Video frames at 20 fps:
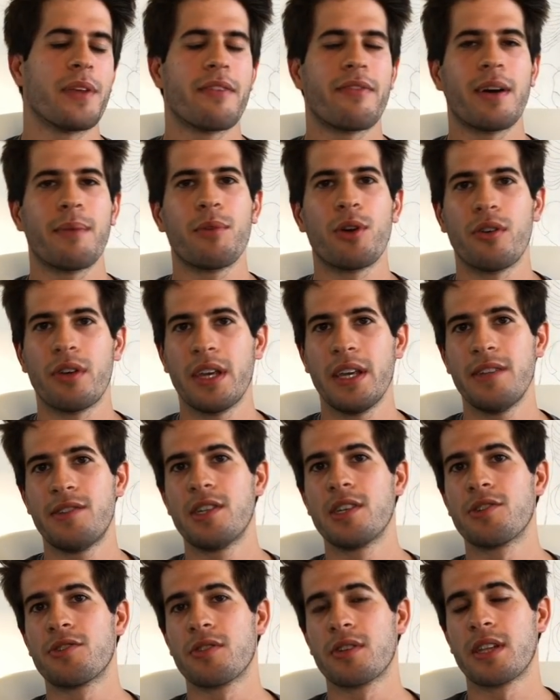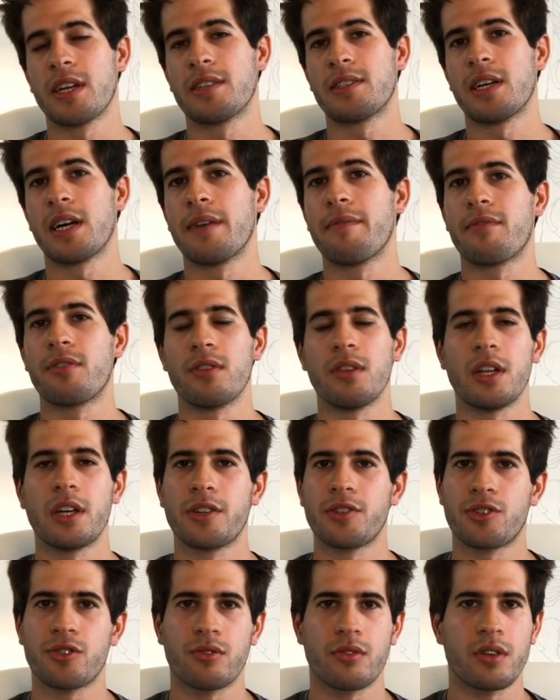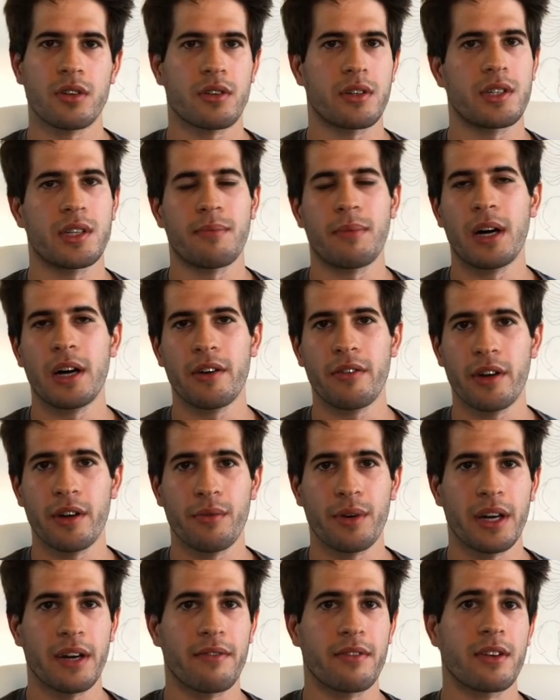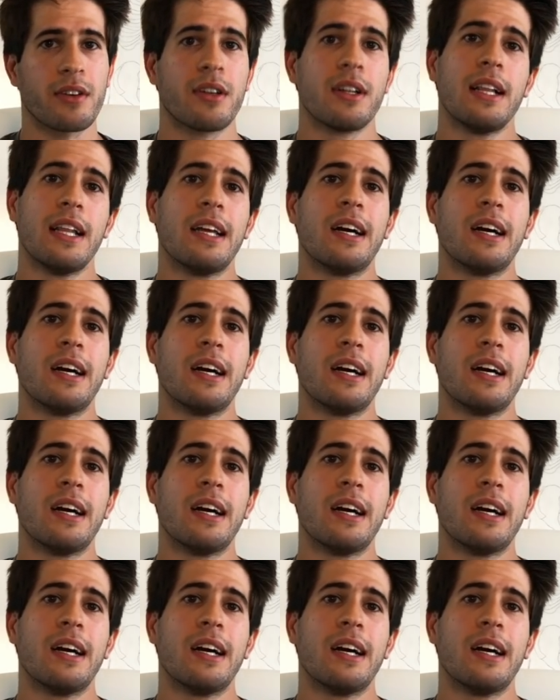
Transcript: If I'm not eating during that time for lunch or because I'm hungry or whatever,